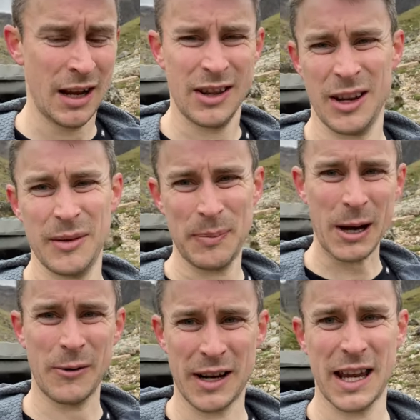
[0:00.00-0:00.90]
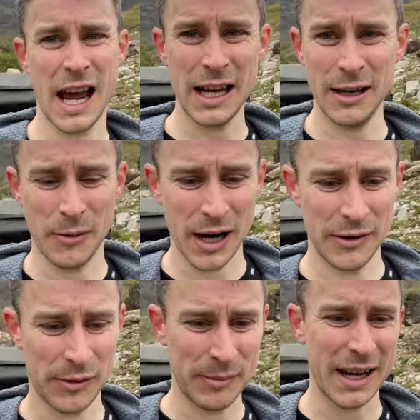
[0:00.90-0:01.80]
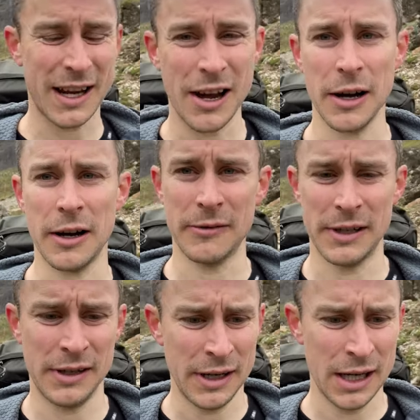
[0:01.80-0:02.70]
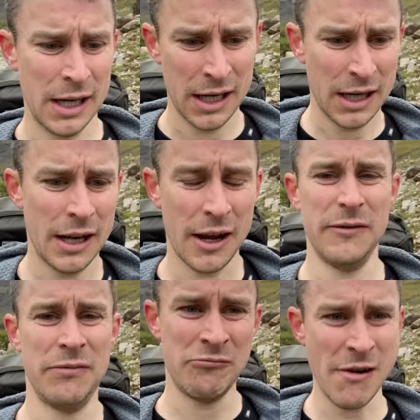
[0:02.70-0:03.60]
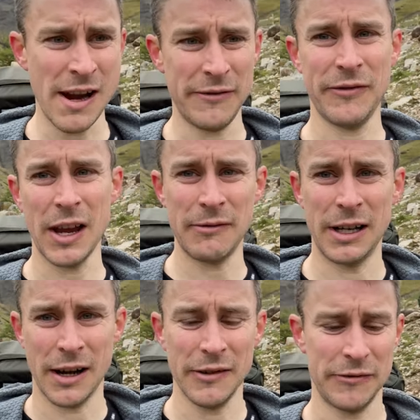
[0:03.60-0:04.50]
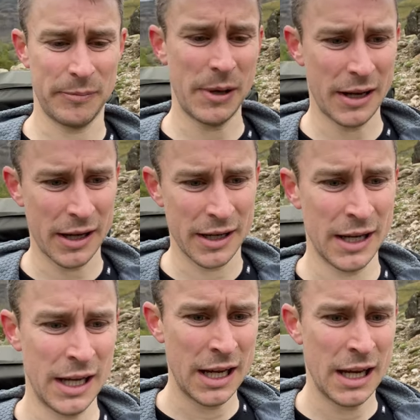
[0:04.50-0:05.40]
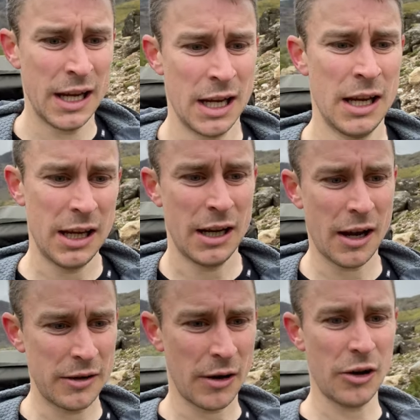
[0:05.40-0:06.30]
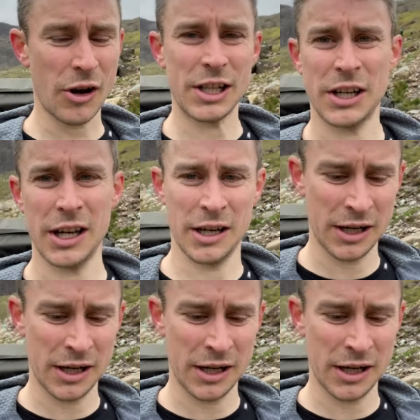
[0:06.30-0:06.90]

that are about a K away from their car and you know eh, fair enough but you know I'd like to